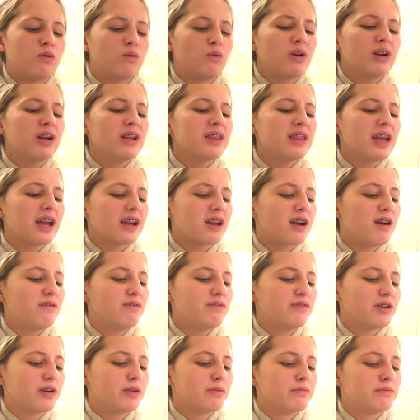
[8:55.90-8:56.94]
Where did that
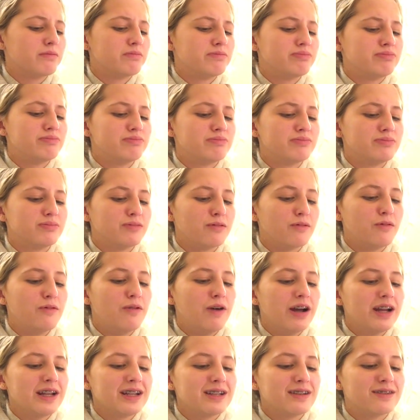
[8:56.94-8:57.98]
come from?
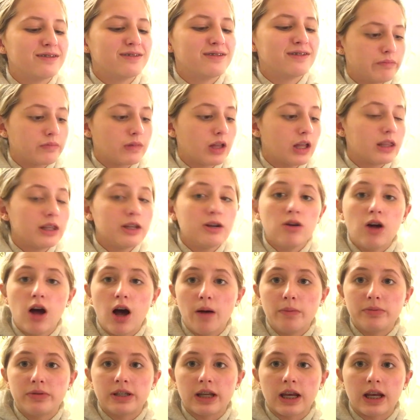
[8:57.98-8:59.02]
What? A little
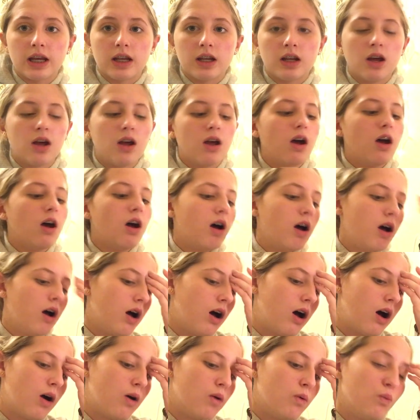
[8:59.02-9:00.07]
update.
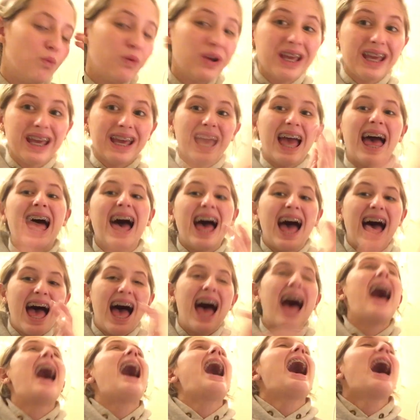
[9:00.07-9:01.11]
We
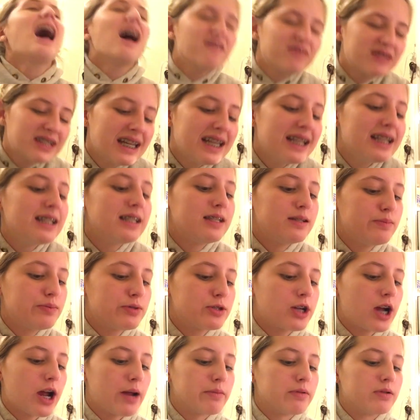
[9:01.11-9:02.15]
have 10
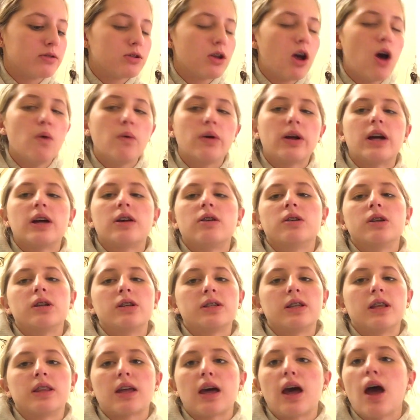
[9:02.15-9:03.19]
subscribers. Oh, wait, I already
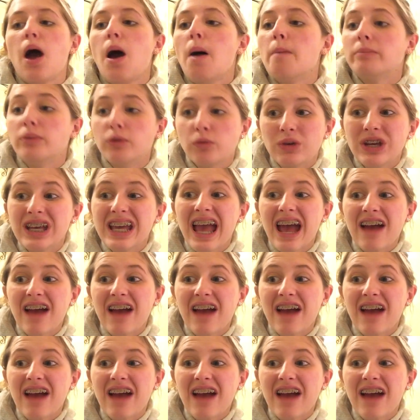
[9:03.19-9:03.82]
said that. But we